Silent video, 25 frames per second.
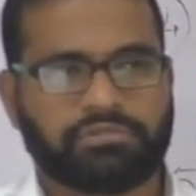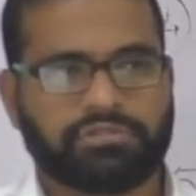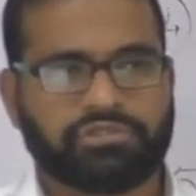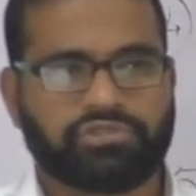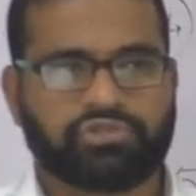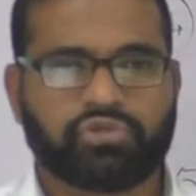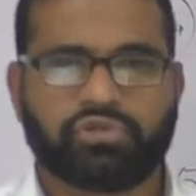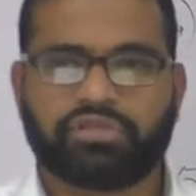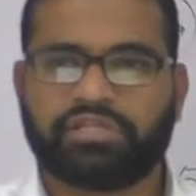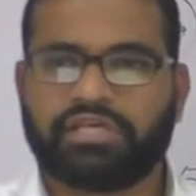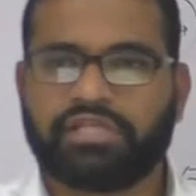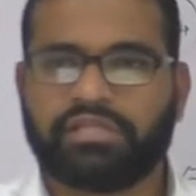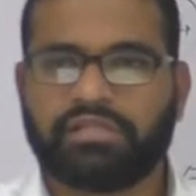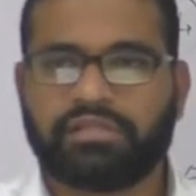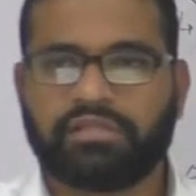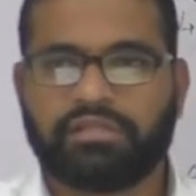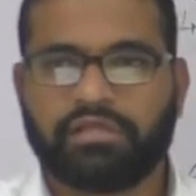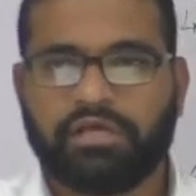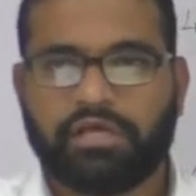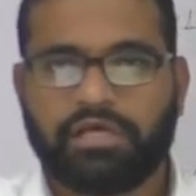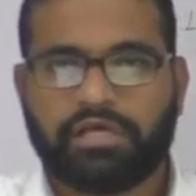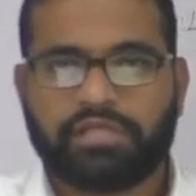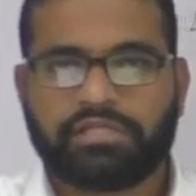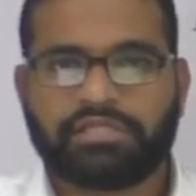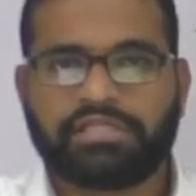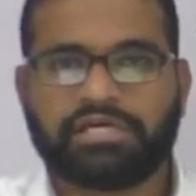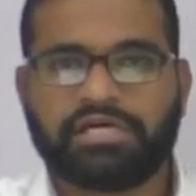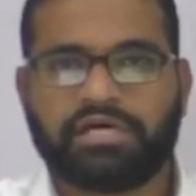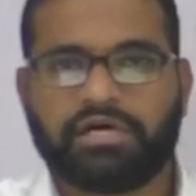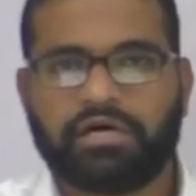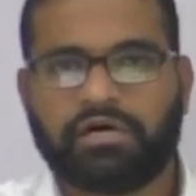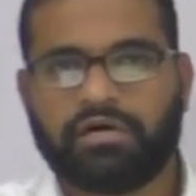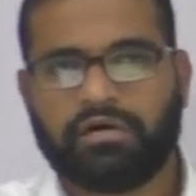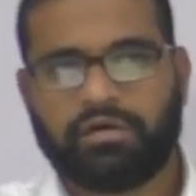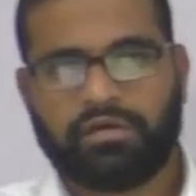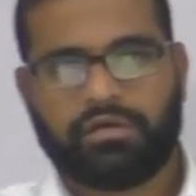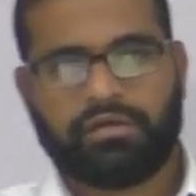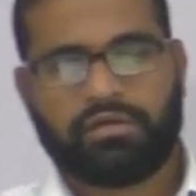So then
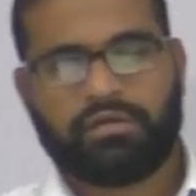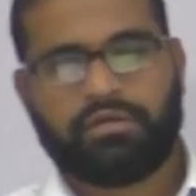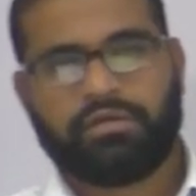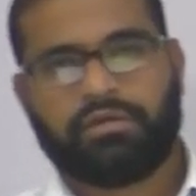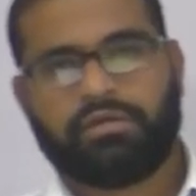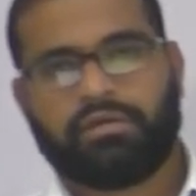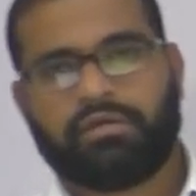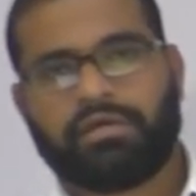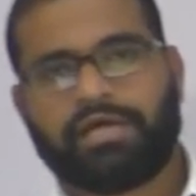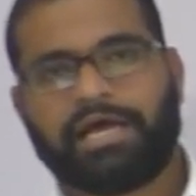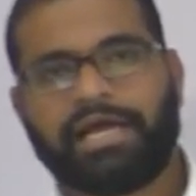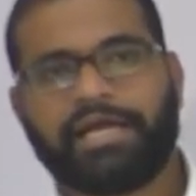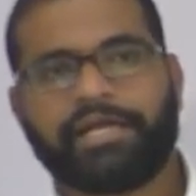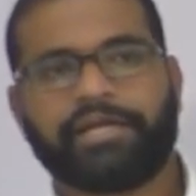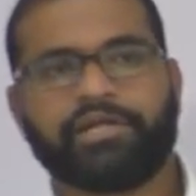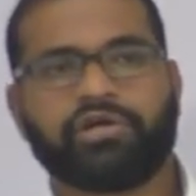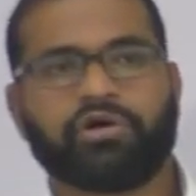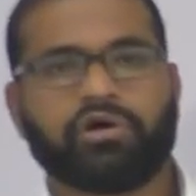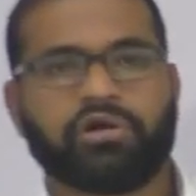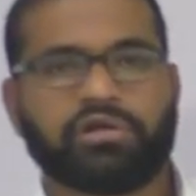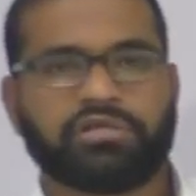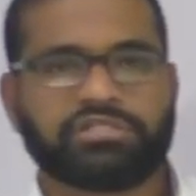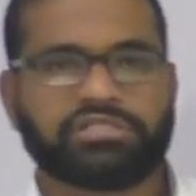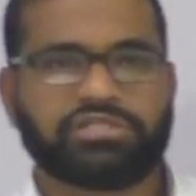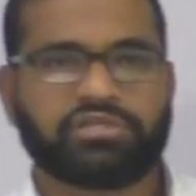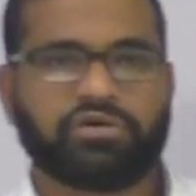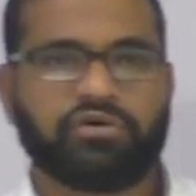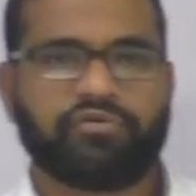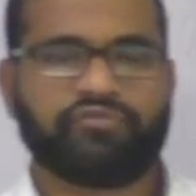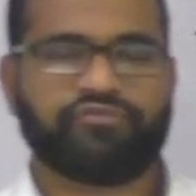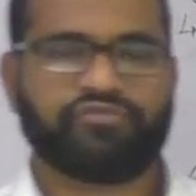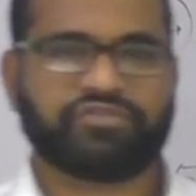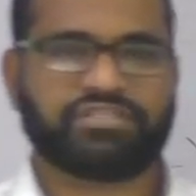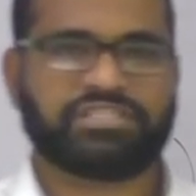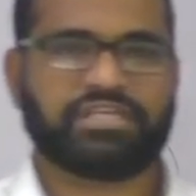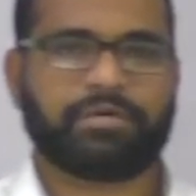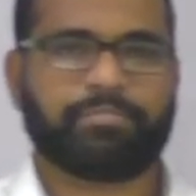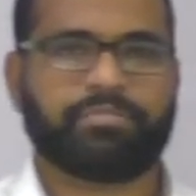the ideology
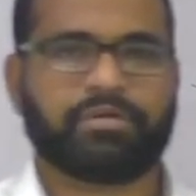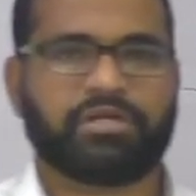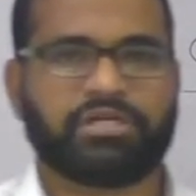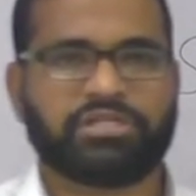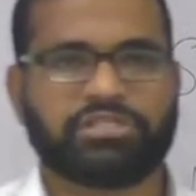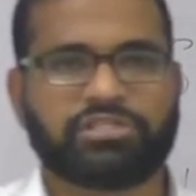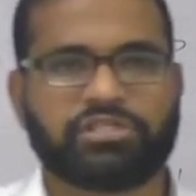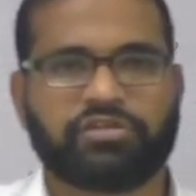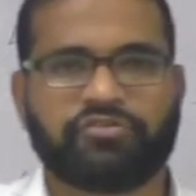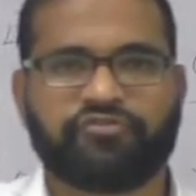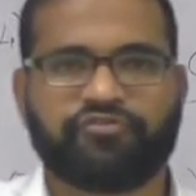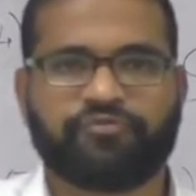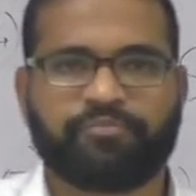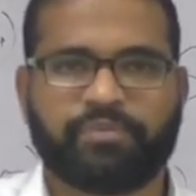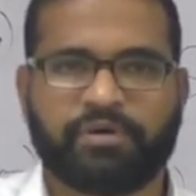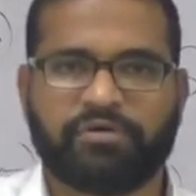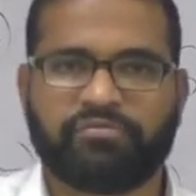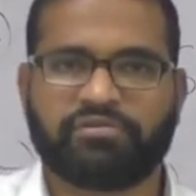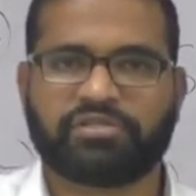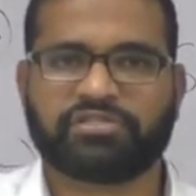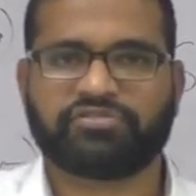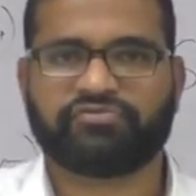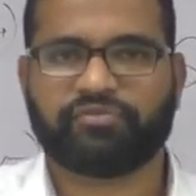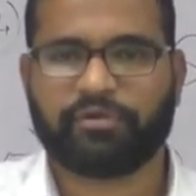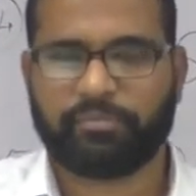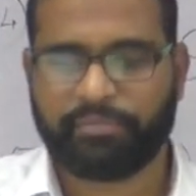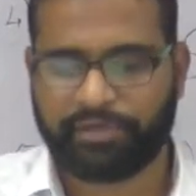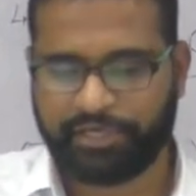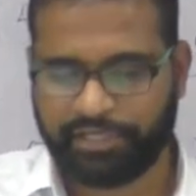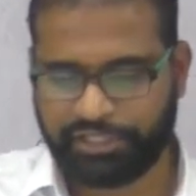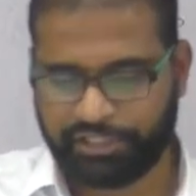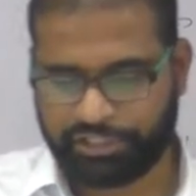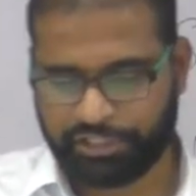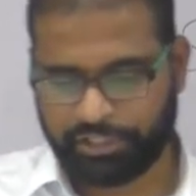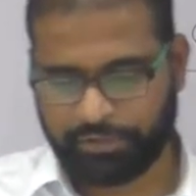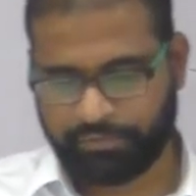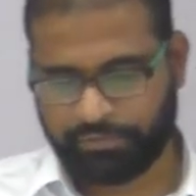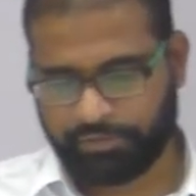of separation of powers will be
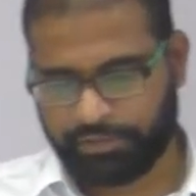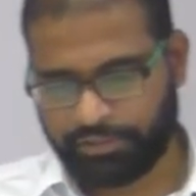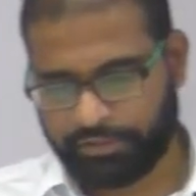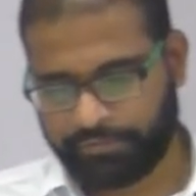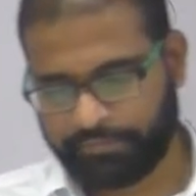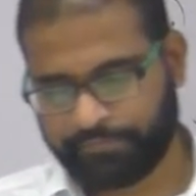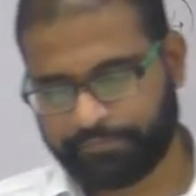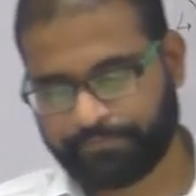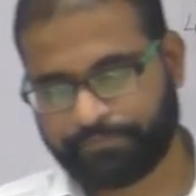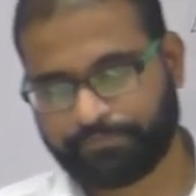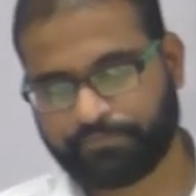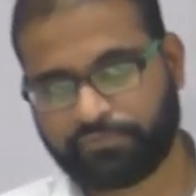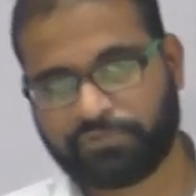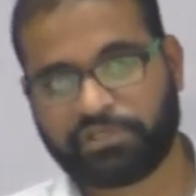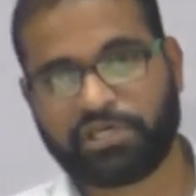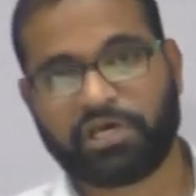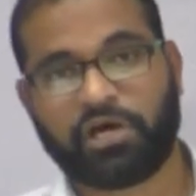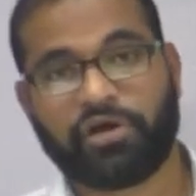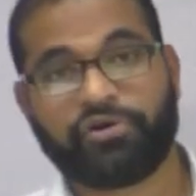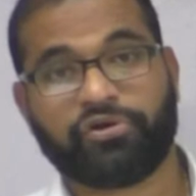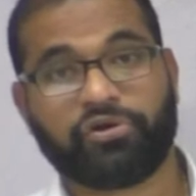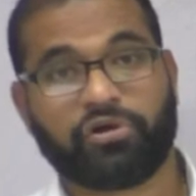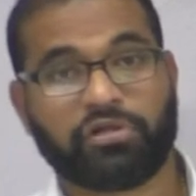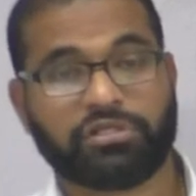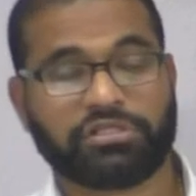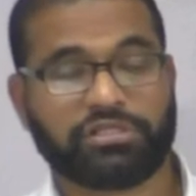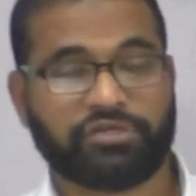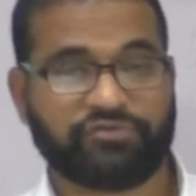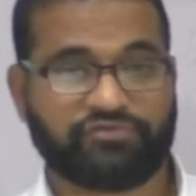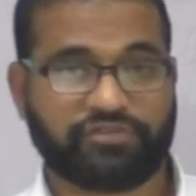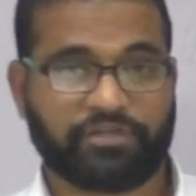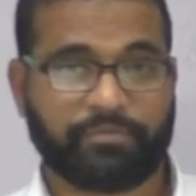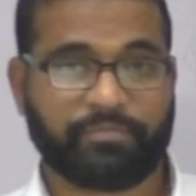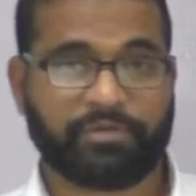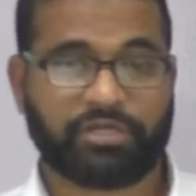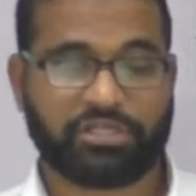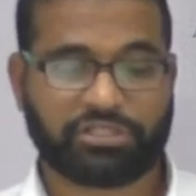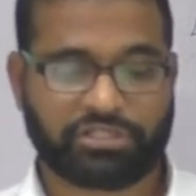disturbed. The ideology of
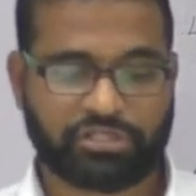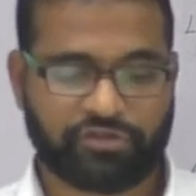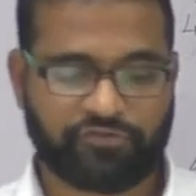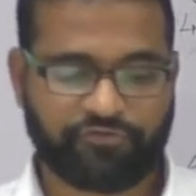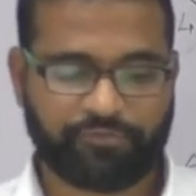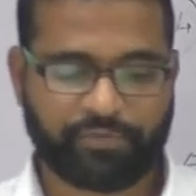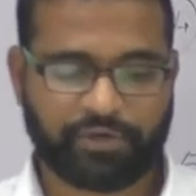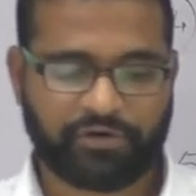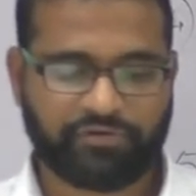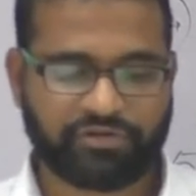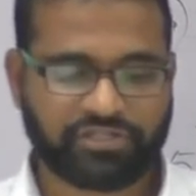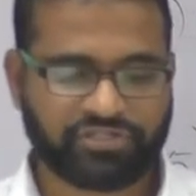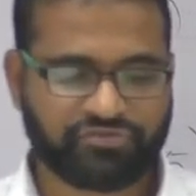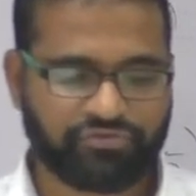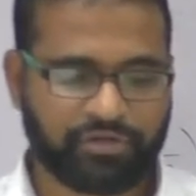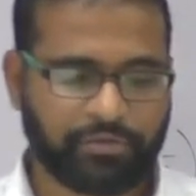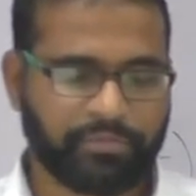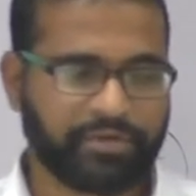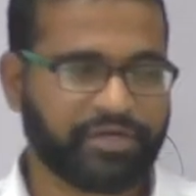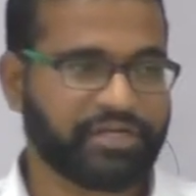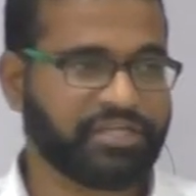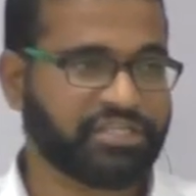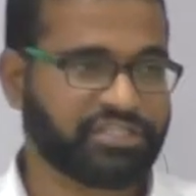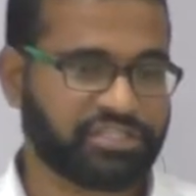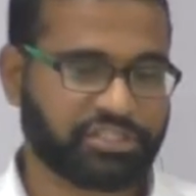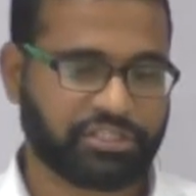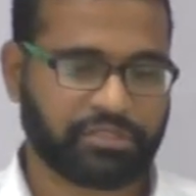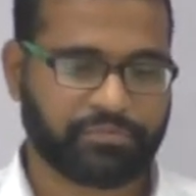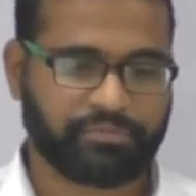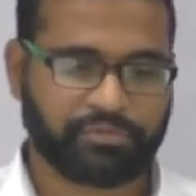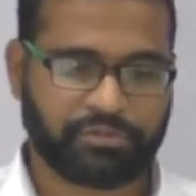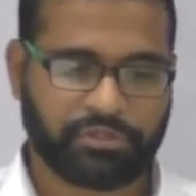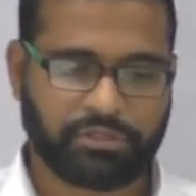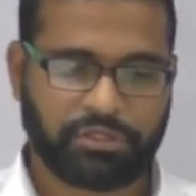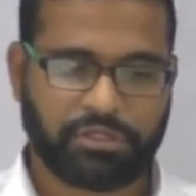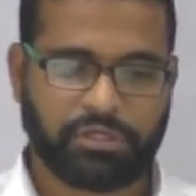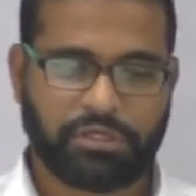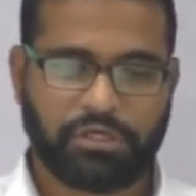separation of powers will be
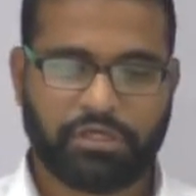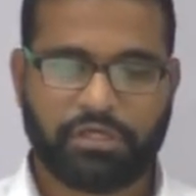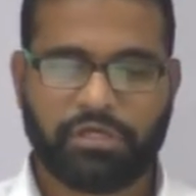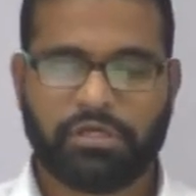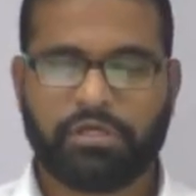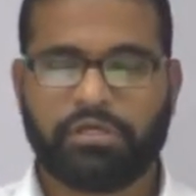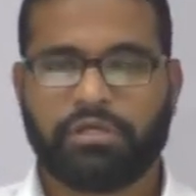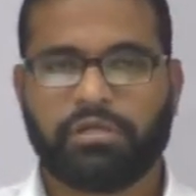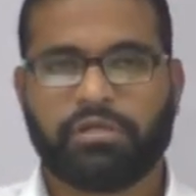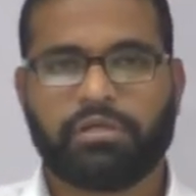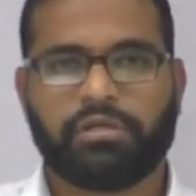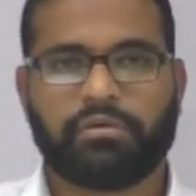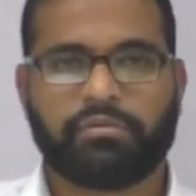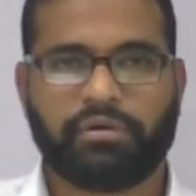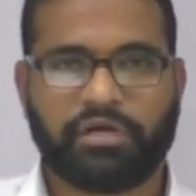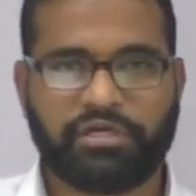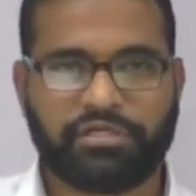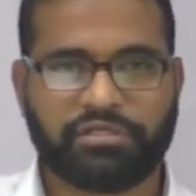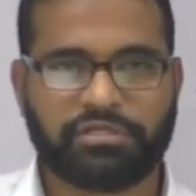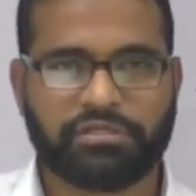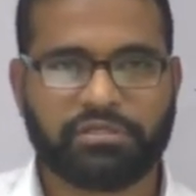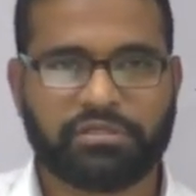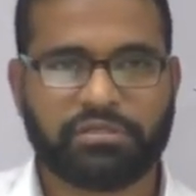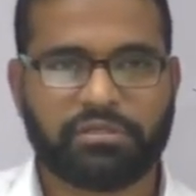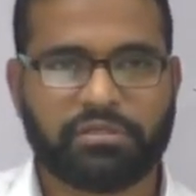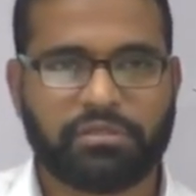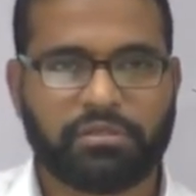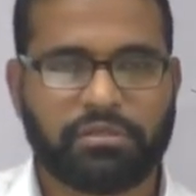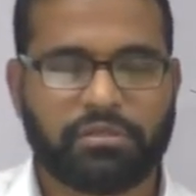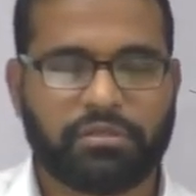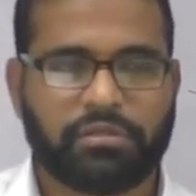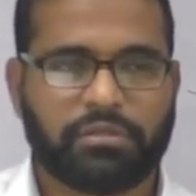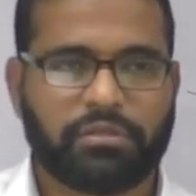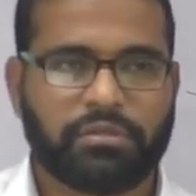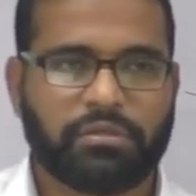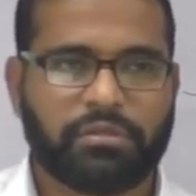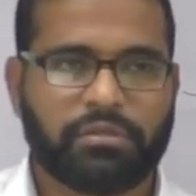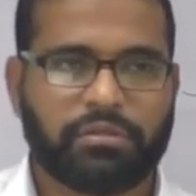disturbed. Right?
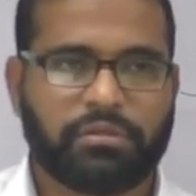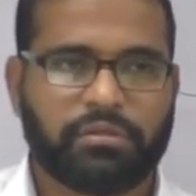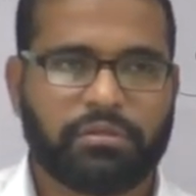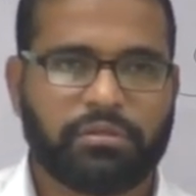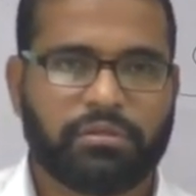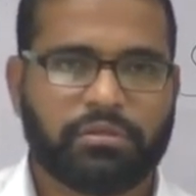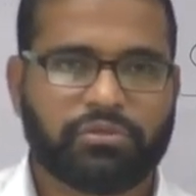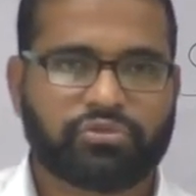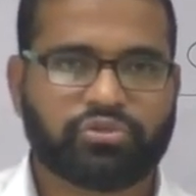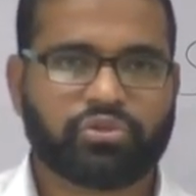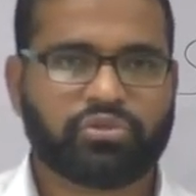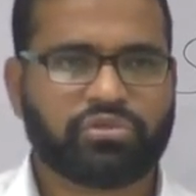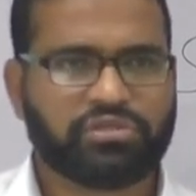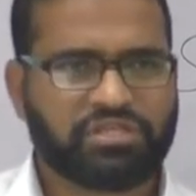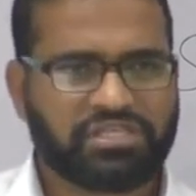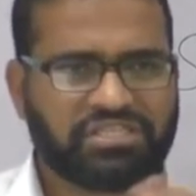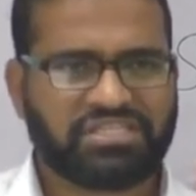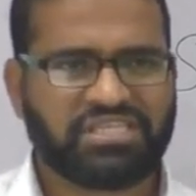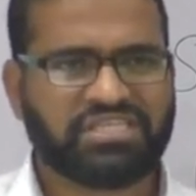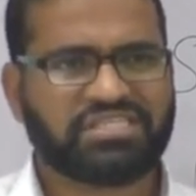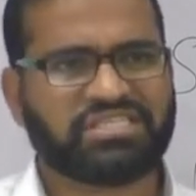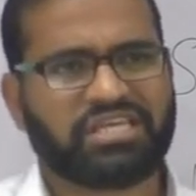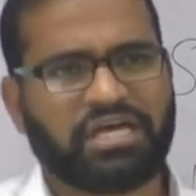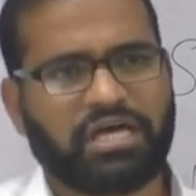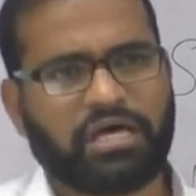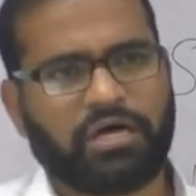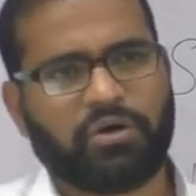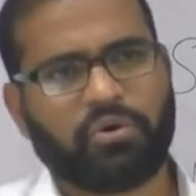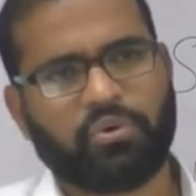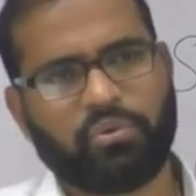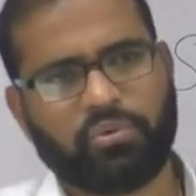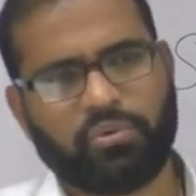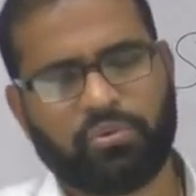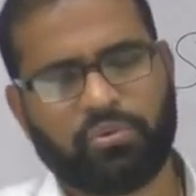so this is how